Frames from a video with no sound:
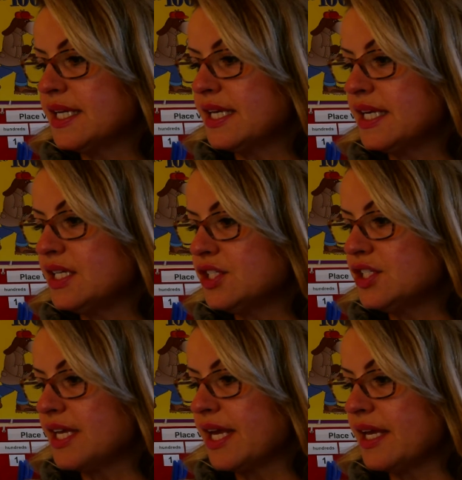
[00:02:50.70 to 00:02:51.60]
Each
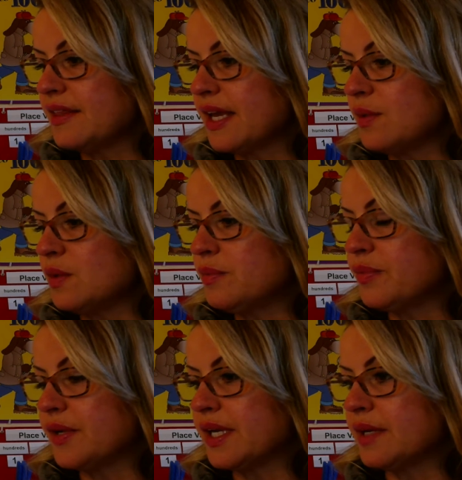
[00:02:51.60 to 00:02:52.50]
day they will
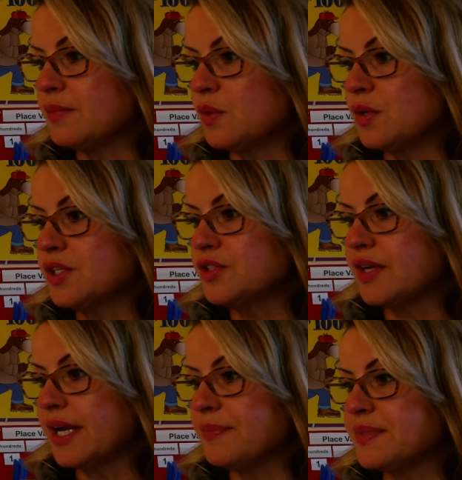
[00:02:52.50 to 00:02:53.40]
bring more
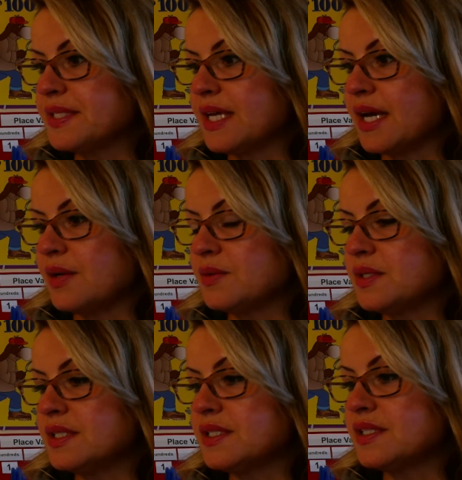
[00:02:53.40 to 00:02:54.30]
traps out
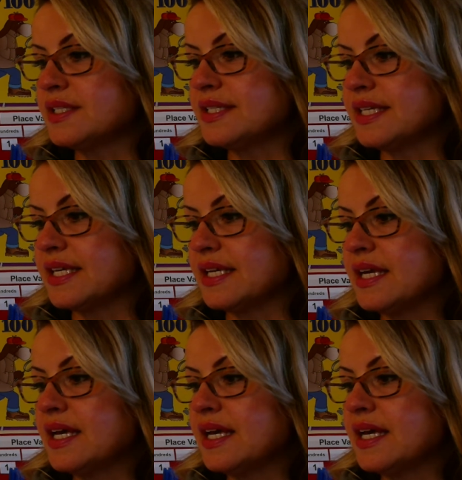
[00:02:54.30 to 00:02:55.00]
to sea